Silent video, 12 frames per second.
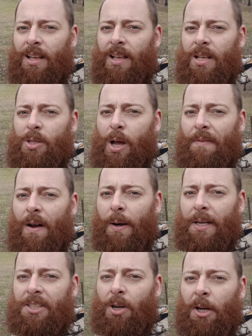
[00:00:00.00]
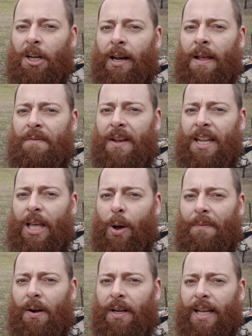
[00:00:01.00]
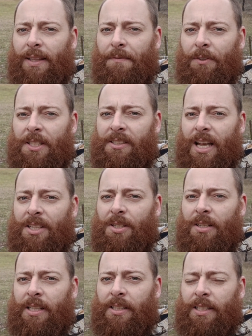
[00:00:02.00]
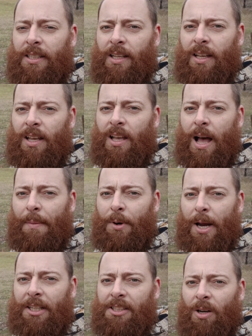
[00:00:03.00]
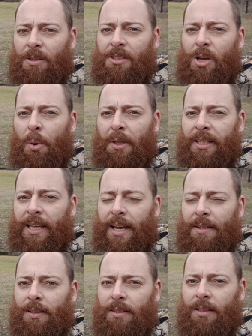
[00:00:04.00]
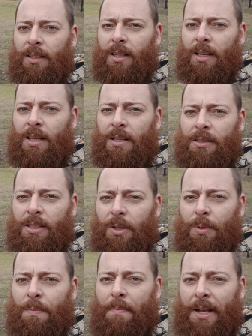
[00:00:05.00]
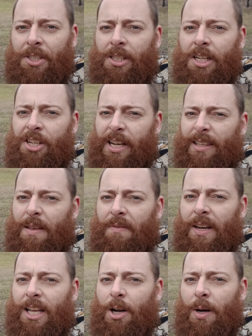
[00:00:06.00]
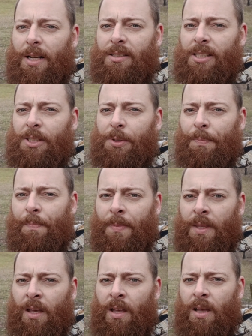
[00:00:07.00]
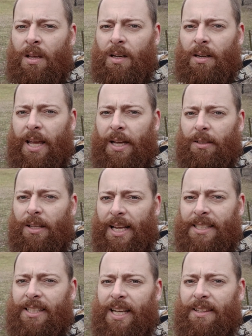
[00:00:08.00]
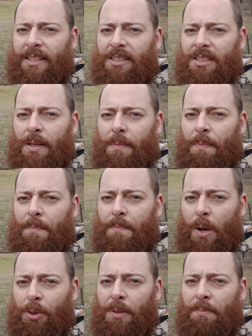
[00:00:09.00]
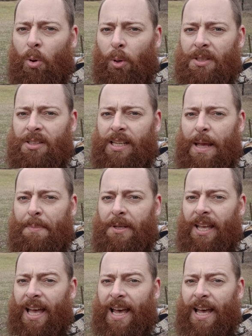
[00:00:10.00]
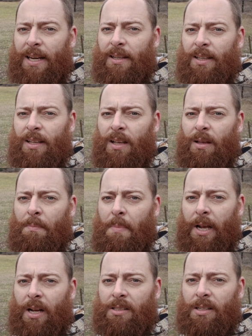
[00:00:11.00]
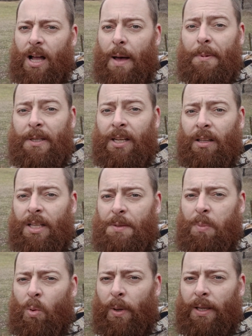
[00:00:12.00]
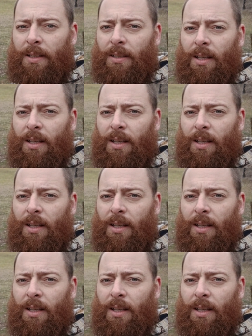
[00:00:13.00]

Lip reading: So I've already started on that video. I've already got the front section done. I'm ready to start sewing it together. So make sure you check out that video also. Now, like I said, this is the most important step of your hide, because up until this point,